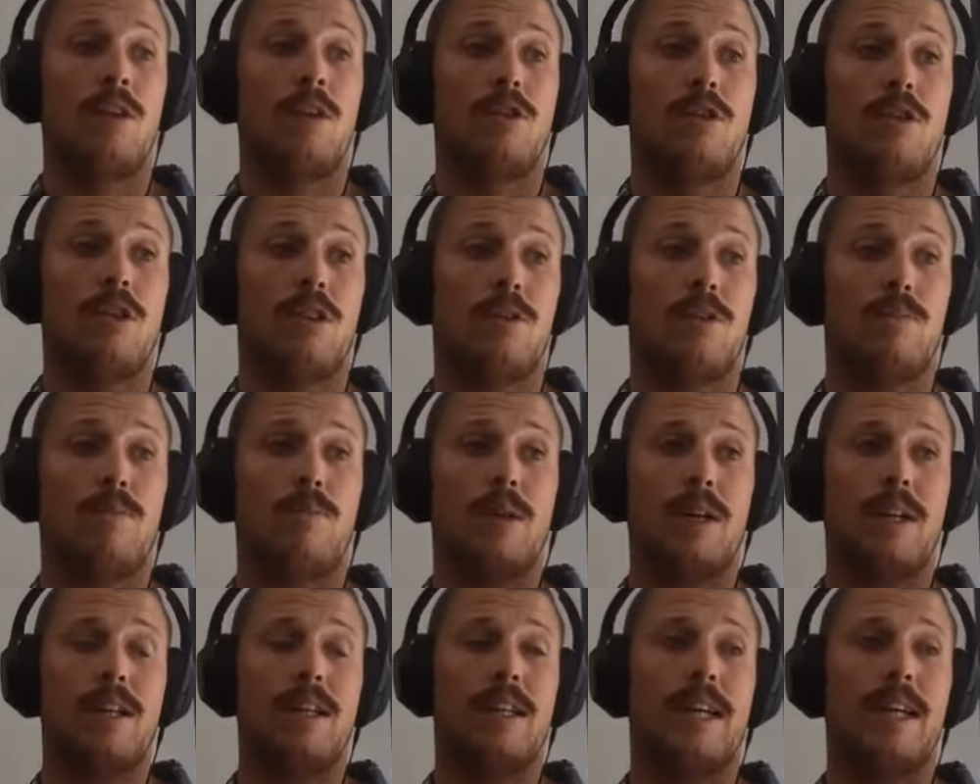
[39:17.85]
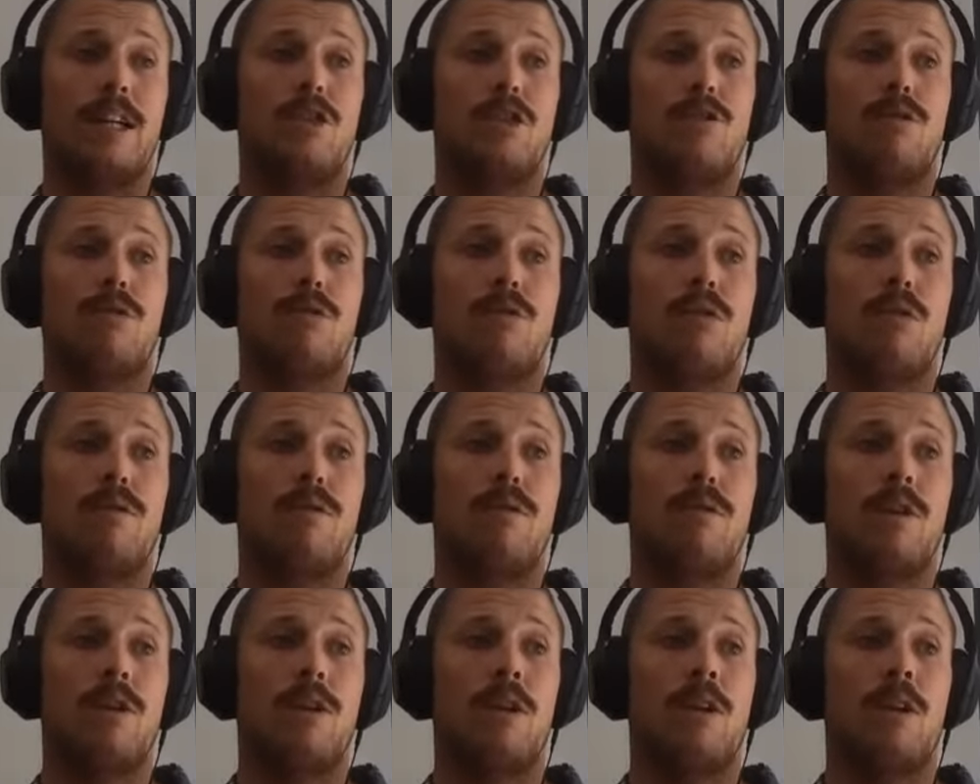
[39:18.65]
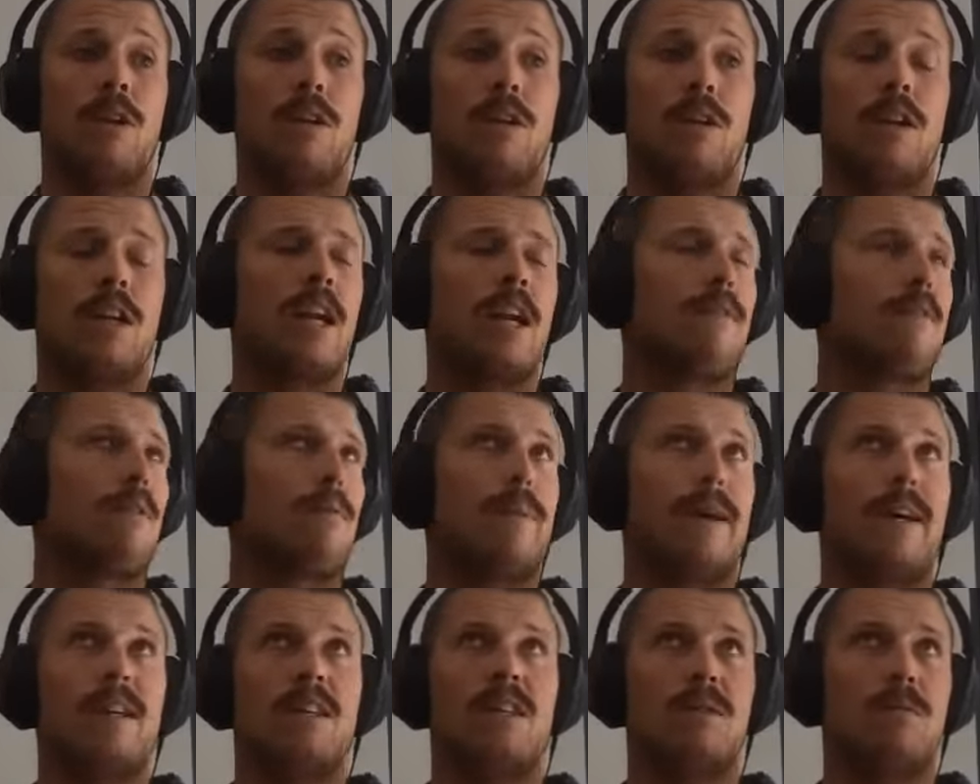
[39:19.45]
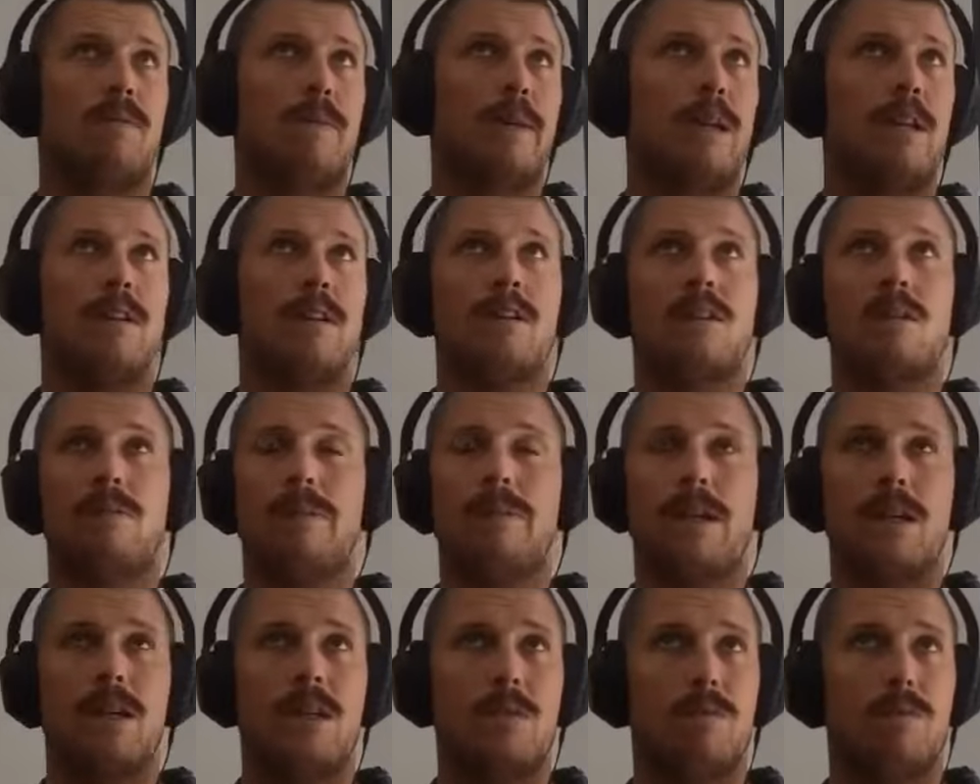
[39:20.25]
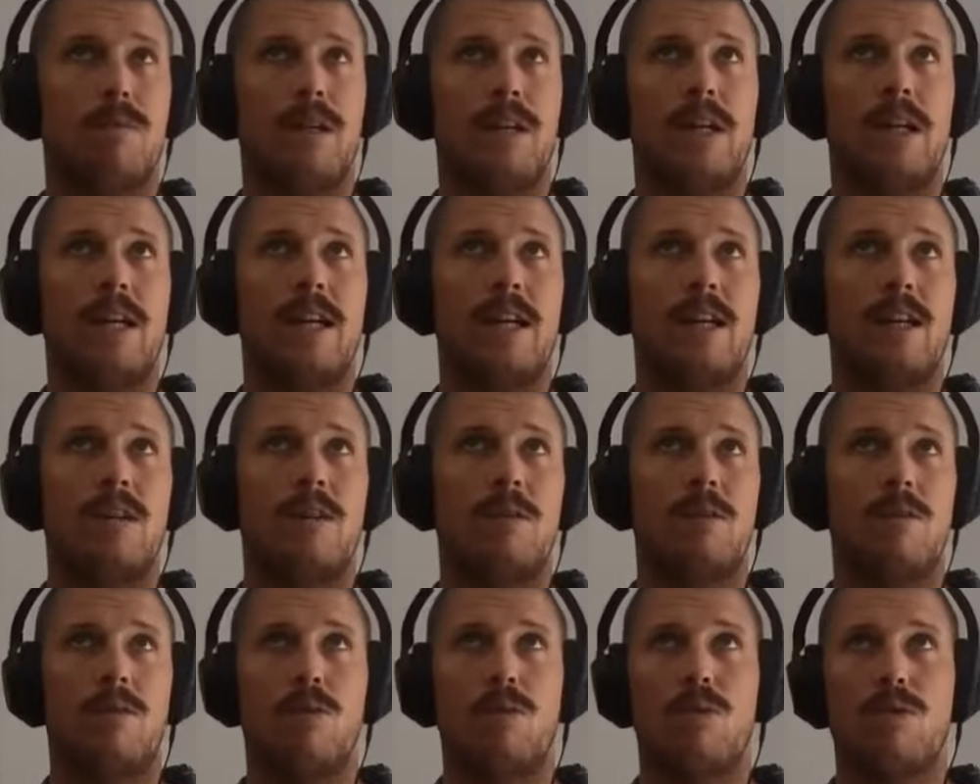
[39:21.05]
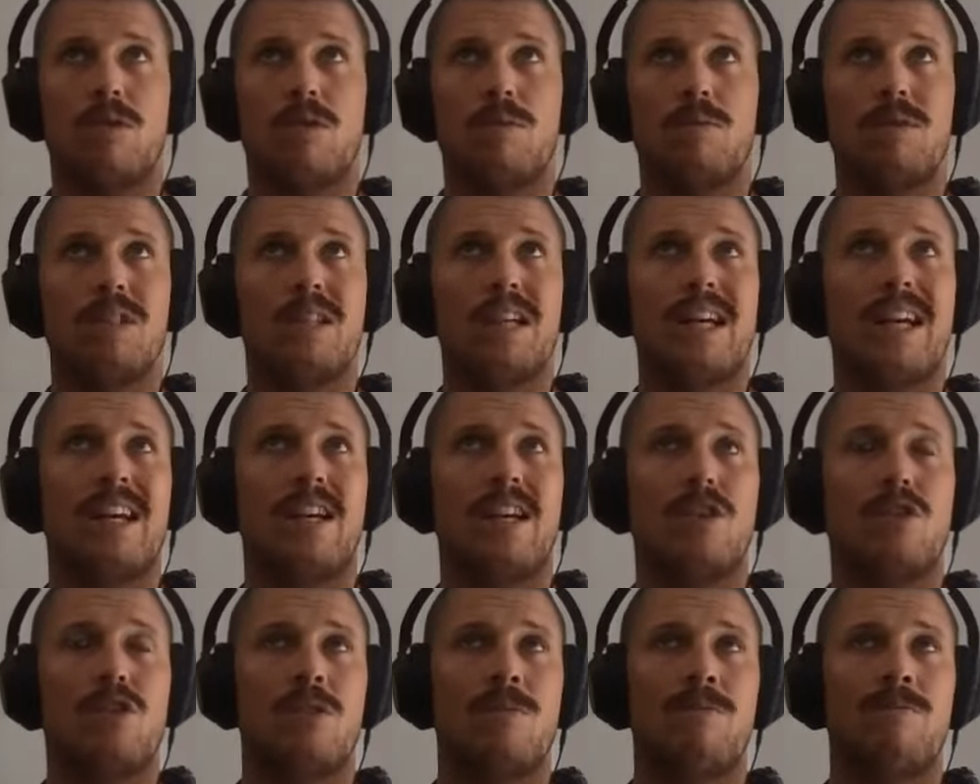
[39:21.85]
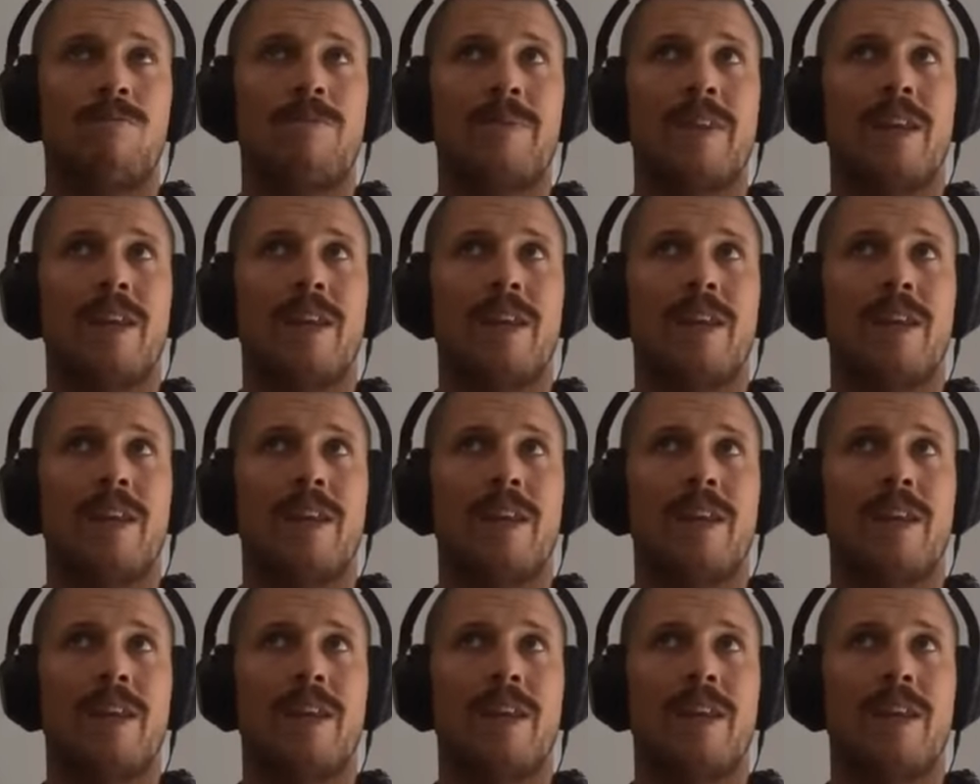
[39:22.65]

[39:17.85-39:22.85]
just by nature of, you can have the best speakers, the biggest PA, the awesome stage,